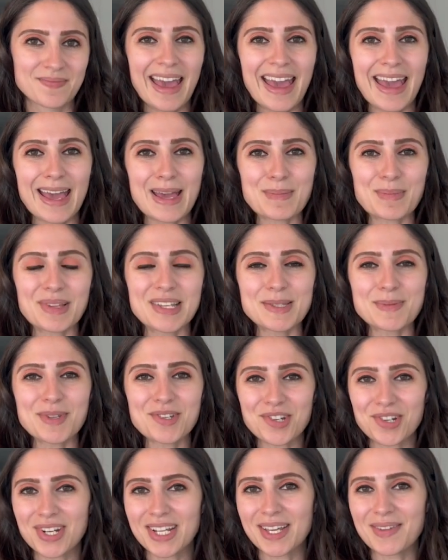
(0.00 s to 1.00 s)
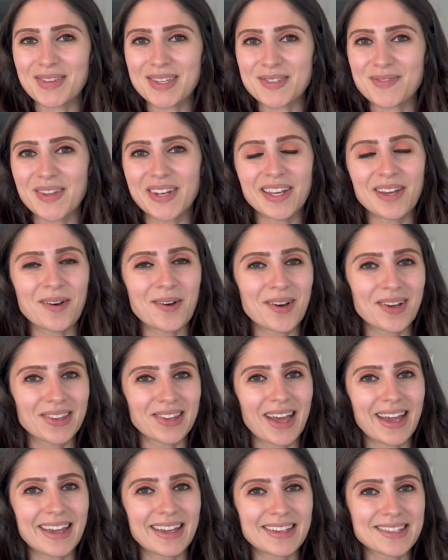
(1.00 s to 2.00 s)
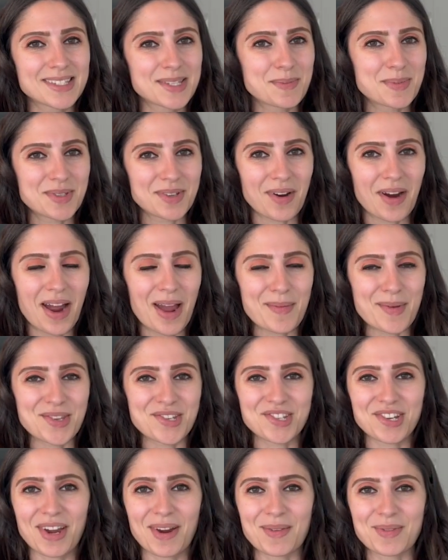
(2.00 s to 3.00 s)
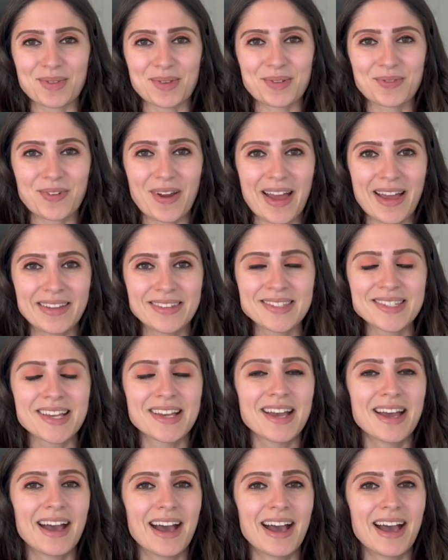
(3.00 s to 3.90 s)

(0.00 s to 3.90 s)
And please be sure to give this video a like, subscribe, and share with your friends,